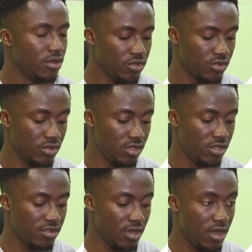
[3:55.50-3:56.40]
So
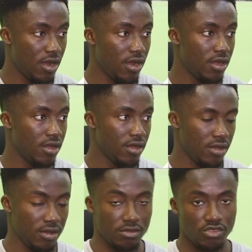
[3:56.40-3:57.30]
these are
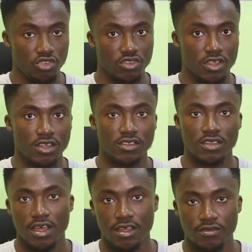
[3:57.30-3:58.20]
shortcuts
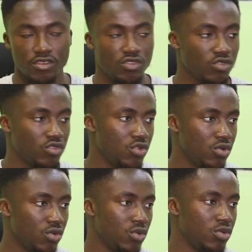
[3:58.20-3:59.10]
that are in Visual
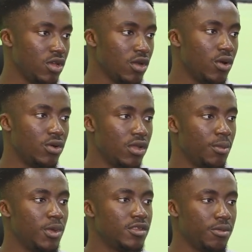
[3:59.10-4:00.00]
Studio Code. They are called Emmet